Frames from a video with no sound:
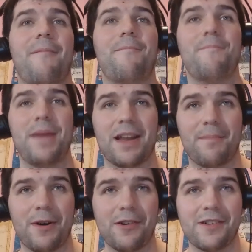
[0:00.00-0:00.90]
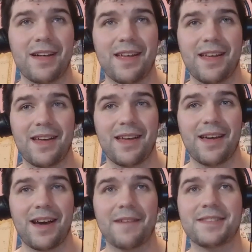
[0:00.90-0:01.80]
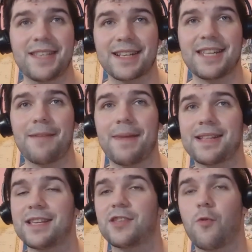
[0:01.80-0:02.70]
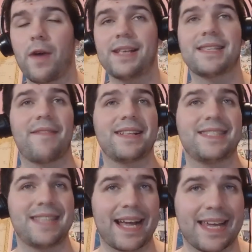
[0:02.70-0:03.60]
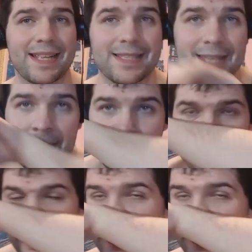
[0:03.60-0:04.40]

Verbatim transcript: minimal of 16 minutes and 27 seconds in